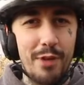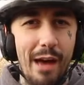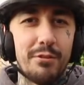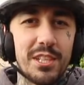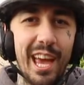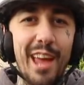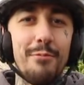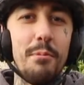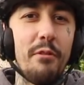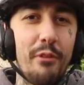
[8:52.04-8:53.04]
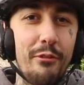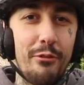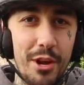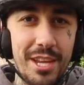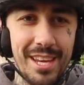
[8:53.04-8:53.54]
Revs gave me it for
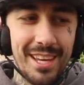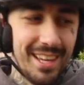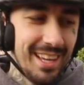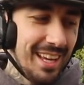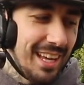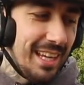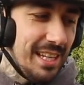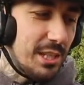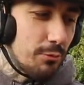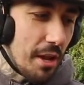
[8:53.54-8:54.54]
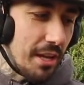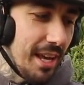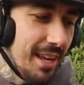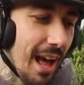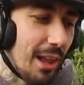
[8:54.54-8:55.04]
free. He's ridden
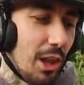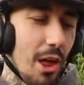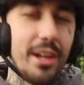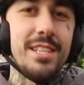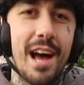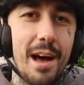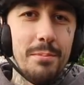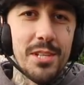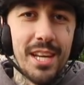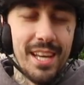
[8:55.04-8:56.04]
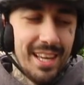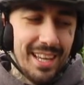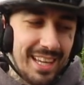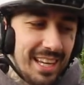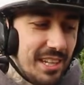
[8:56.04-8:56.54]
it a lot of times.
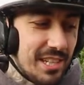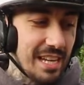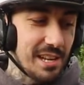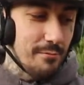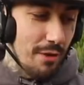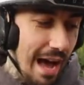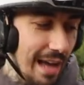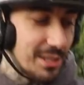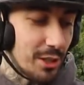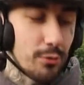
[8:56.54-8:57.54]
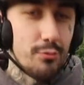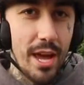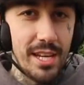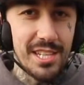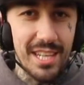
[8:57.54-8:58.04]
He says it rides
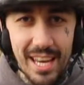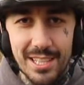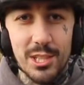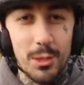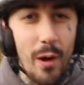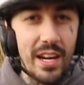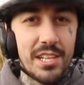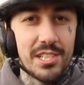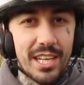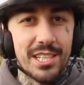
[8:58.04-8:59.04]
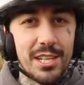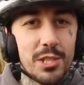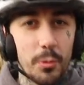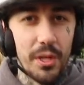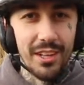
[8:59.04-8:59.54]
crazy. It's
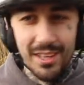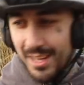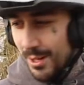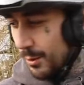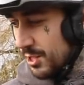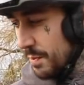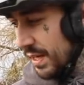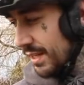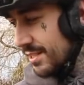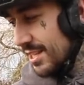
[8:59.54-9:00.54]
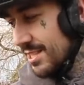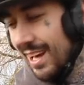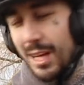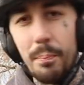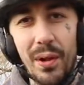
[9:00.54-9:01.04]
26-inch wheel, which means it's
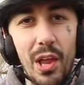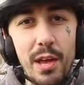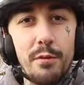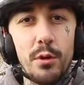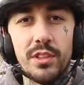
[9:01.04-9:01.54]
like a playful